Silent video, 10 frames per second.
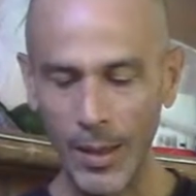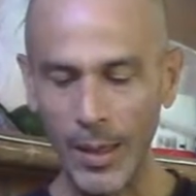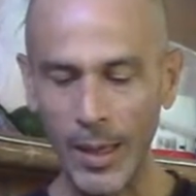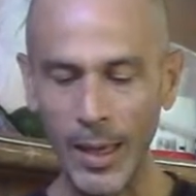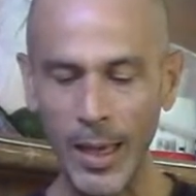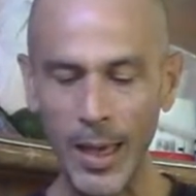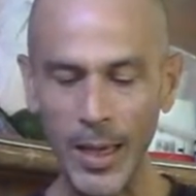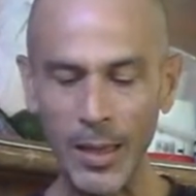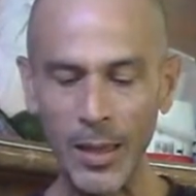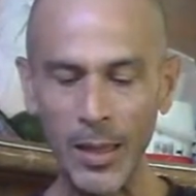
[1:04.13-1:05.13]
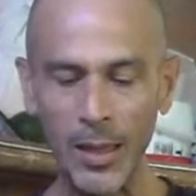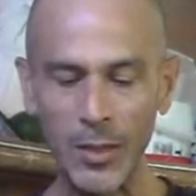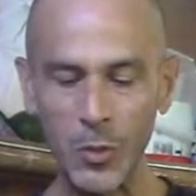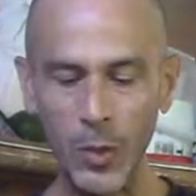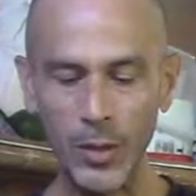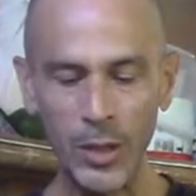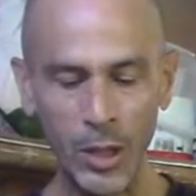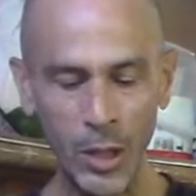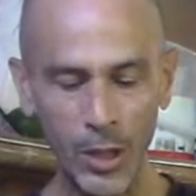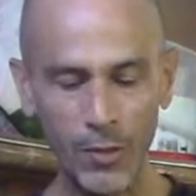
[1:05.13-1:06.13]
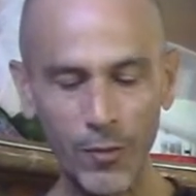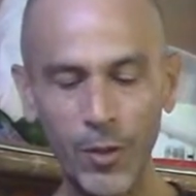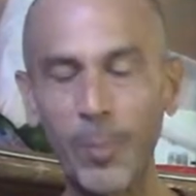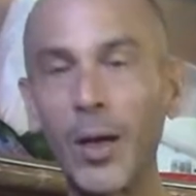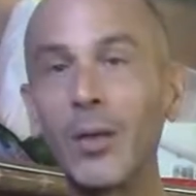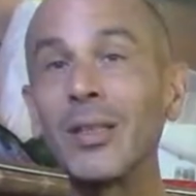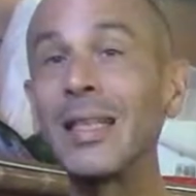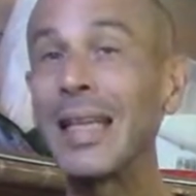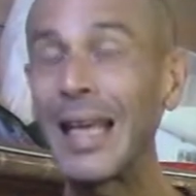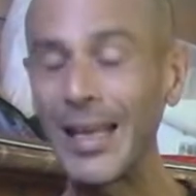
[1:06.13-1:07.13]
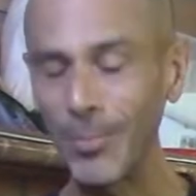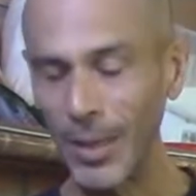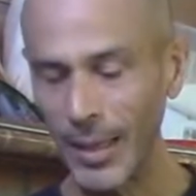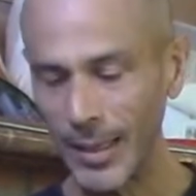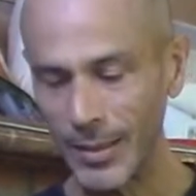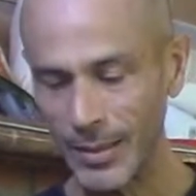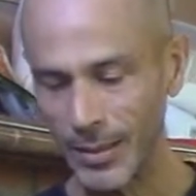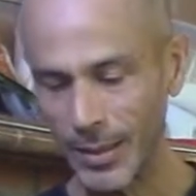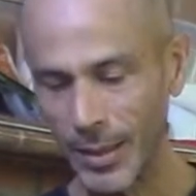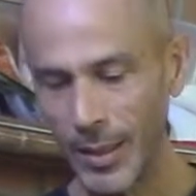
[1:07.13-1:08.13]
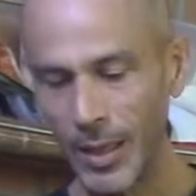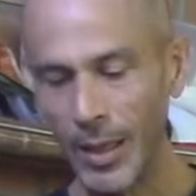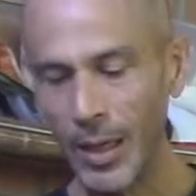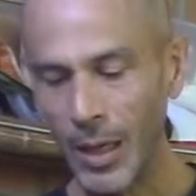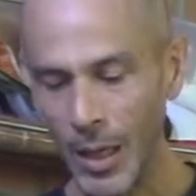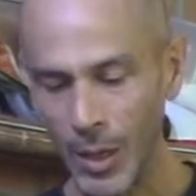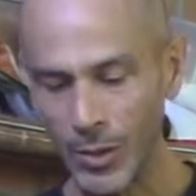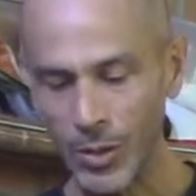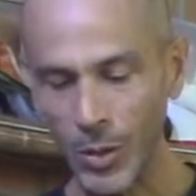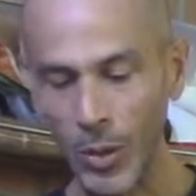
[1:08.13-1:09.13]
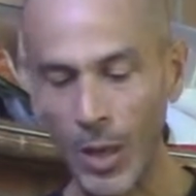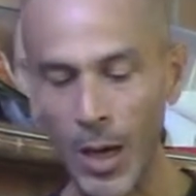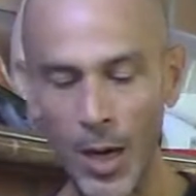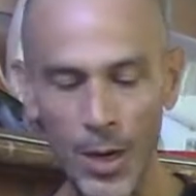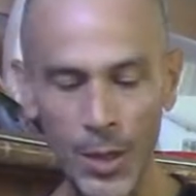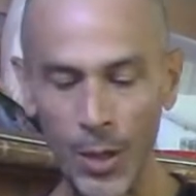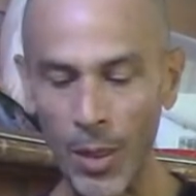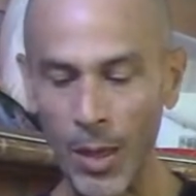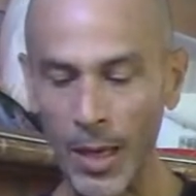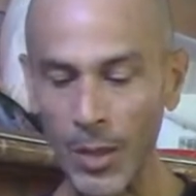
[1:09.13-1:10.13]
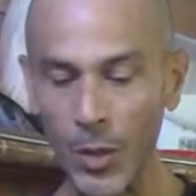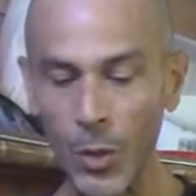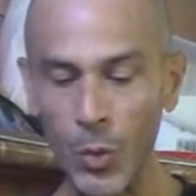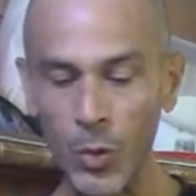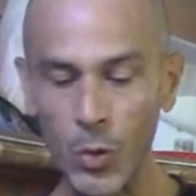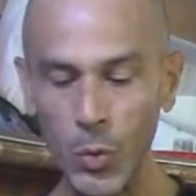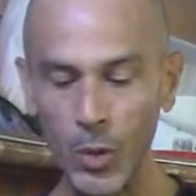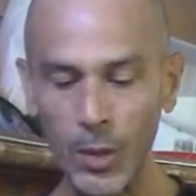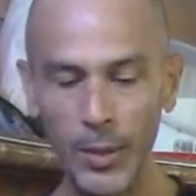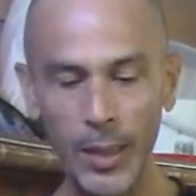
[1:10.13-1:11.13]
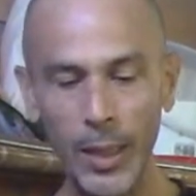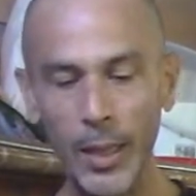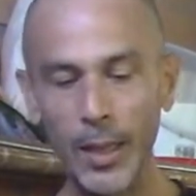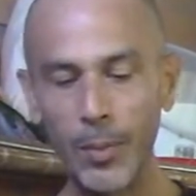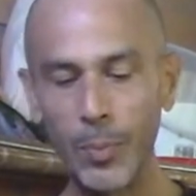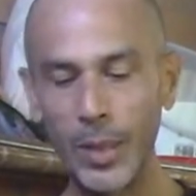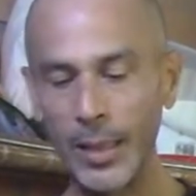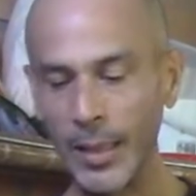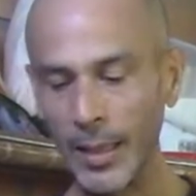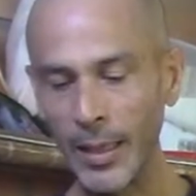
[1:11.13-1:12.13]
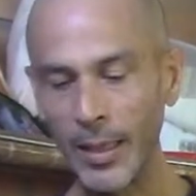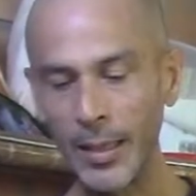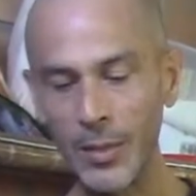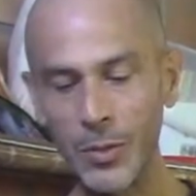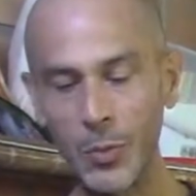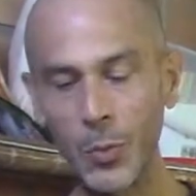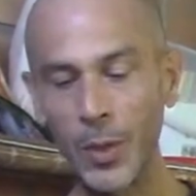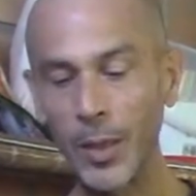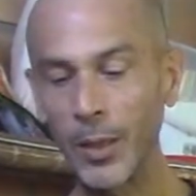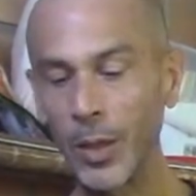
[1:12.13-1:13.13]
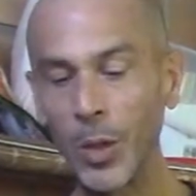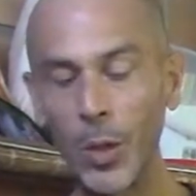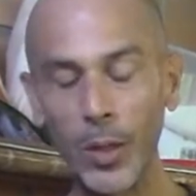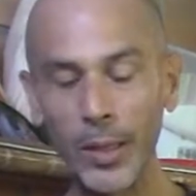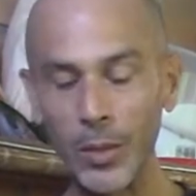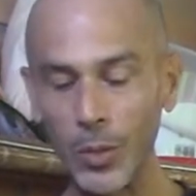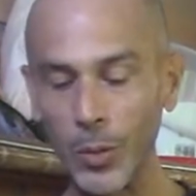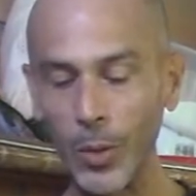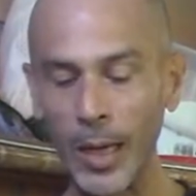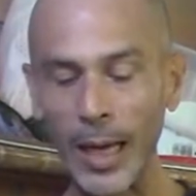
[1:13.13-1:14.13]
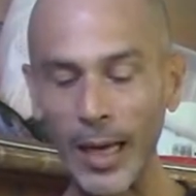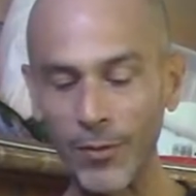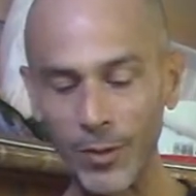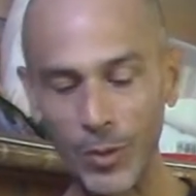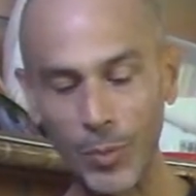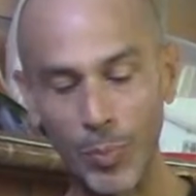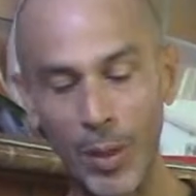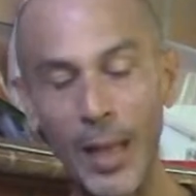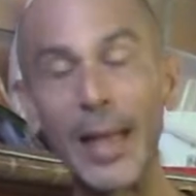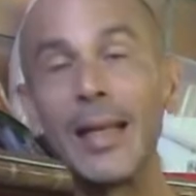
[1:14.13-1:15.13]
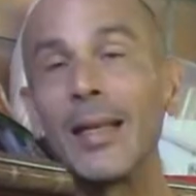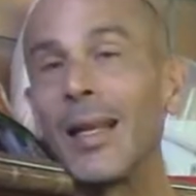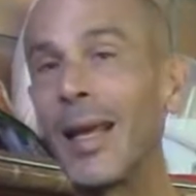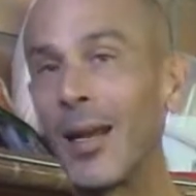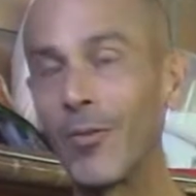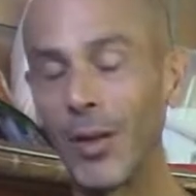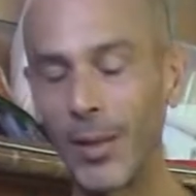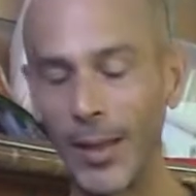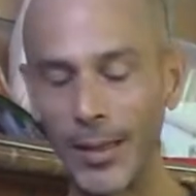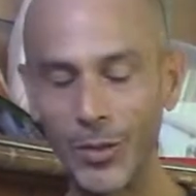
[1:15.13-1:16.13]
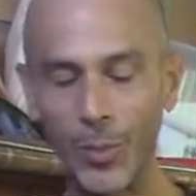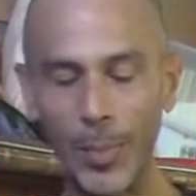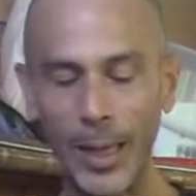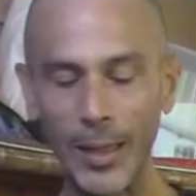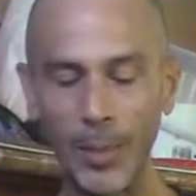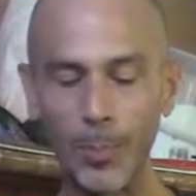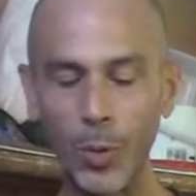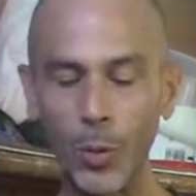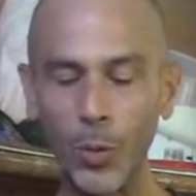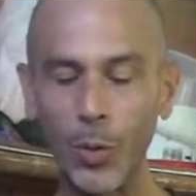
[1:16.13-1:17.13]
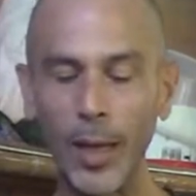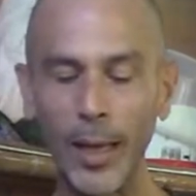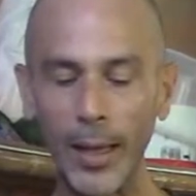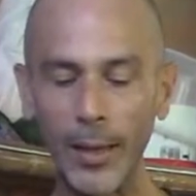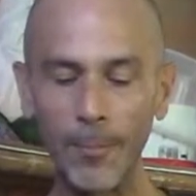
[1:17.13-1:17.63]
and these will cook for about 10 minutes, also longer than usual because we're going to have to blend everything to make a puree